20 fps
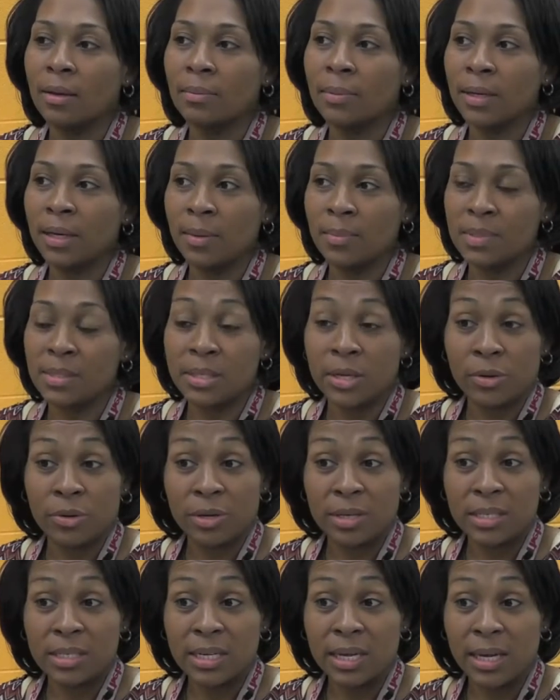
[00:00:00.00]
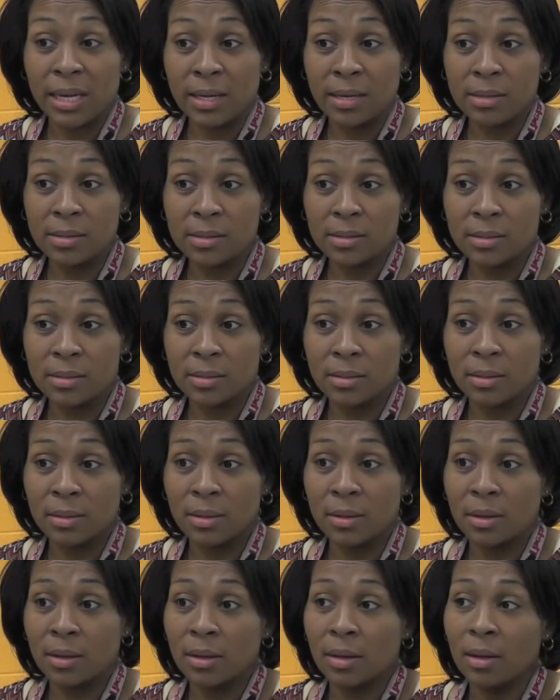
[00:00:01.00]
My name is Erica Tanks.
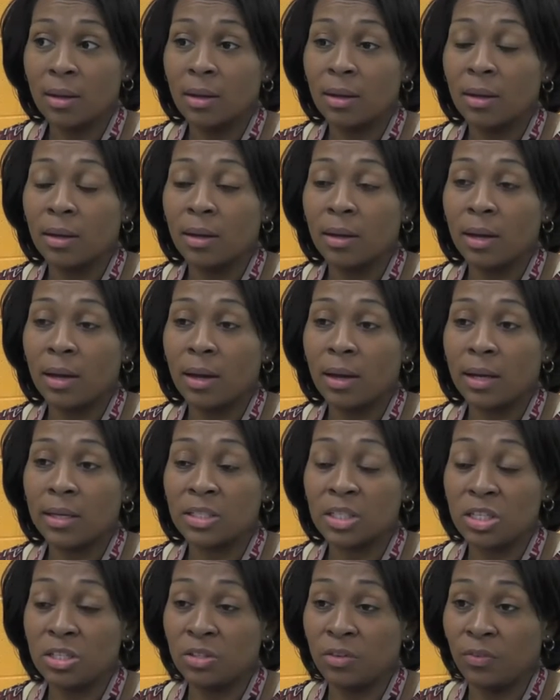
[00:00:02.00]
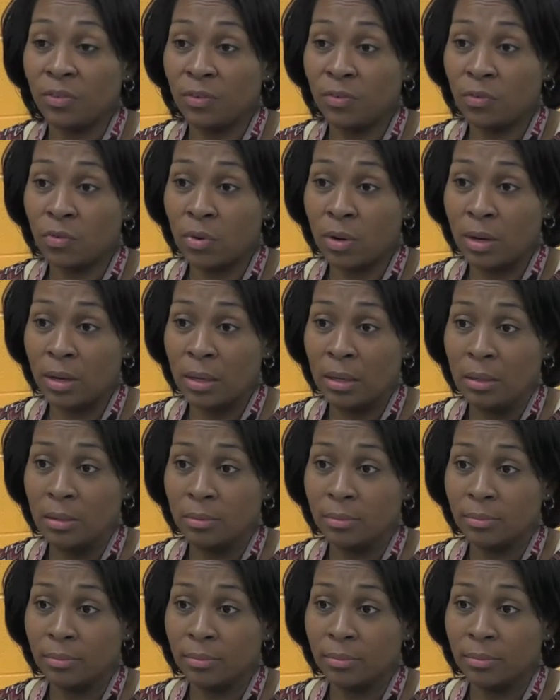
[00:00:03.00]
I teach 5th grade,
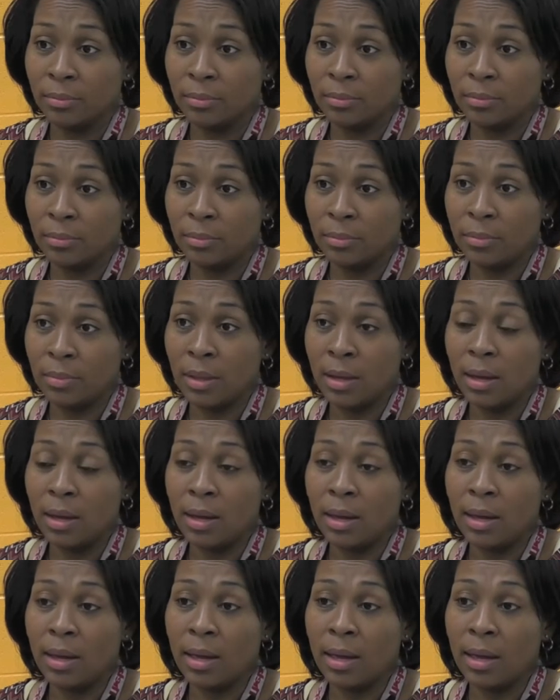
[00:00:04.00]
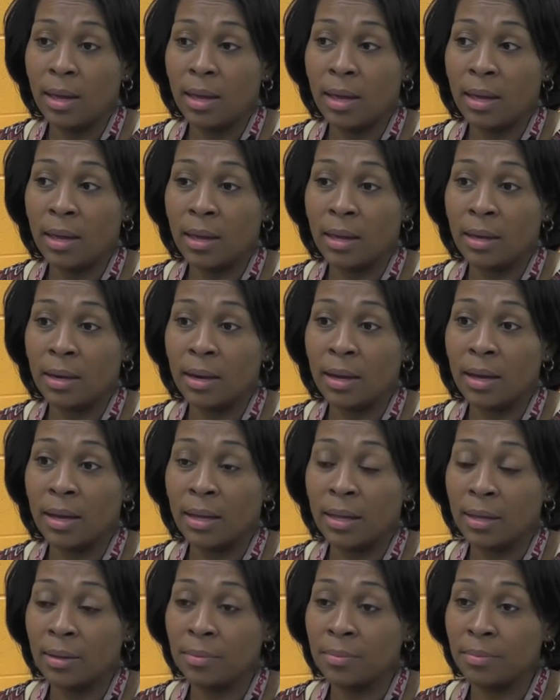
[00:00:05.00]
and
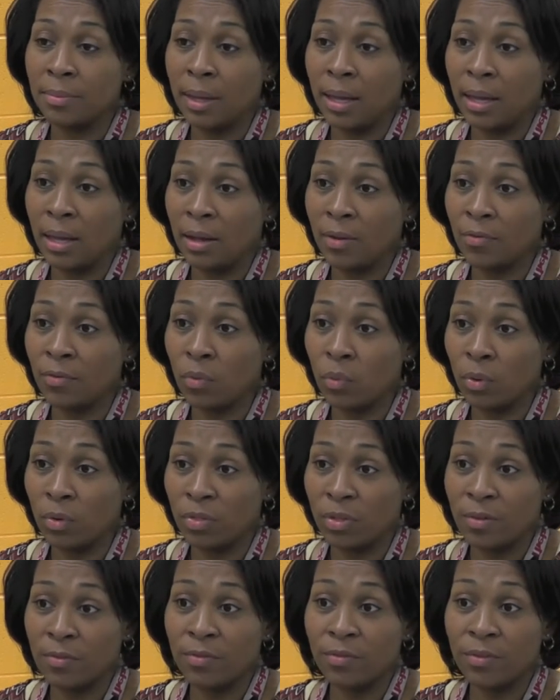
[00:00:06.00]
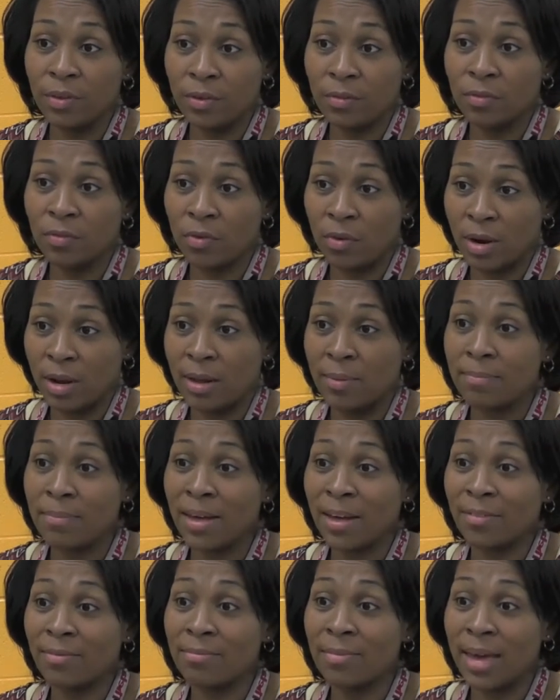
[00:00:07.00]
I am a 4th and 5th grade
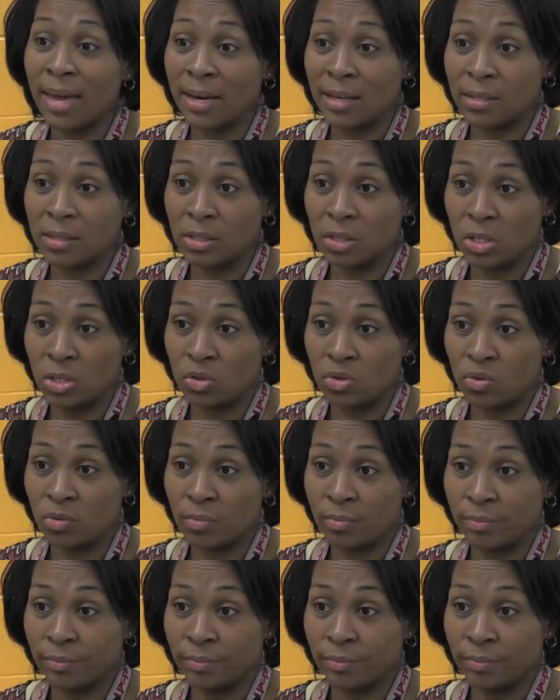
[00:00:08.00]
mathematics teacher.